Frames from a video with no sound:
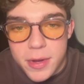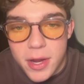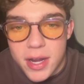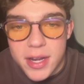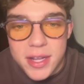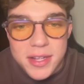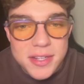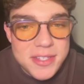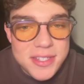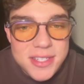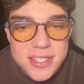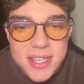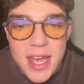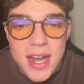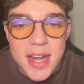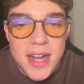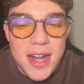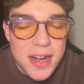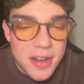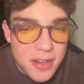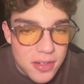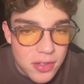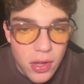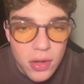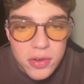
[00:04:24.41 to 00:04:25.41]
I didn't set it at
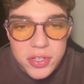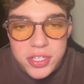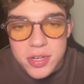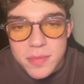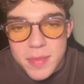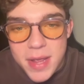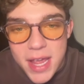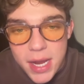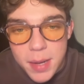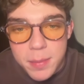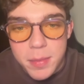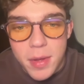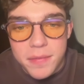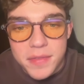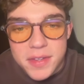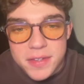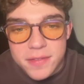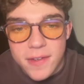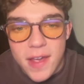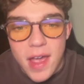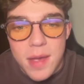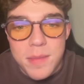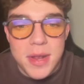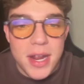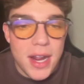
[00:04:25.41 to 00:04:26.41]
a closure back above this
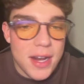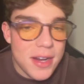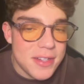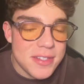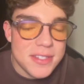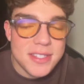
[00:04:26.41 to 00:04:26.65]
5-minute. I didn't